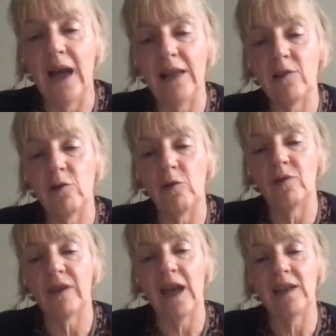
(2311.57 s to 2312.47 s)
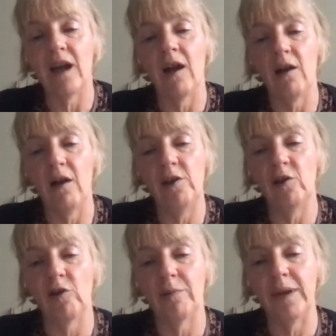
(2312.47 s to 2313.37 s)
and to say that her
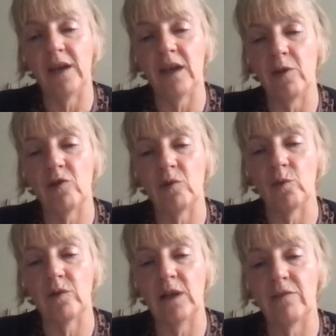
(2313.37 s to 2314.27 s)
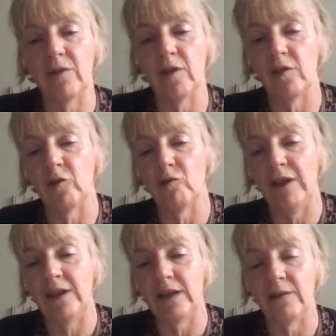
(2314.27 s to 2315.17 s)
European Commission would deliver the
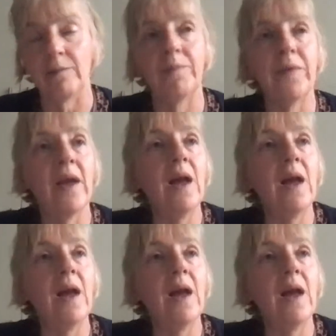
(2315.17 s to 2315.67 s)
Green Deal.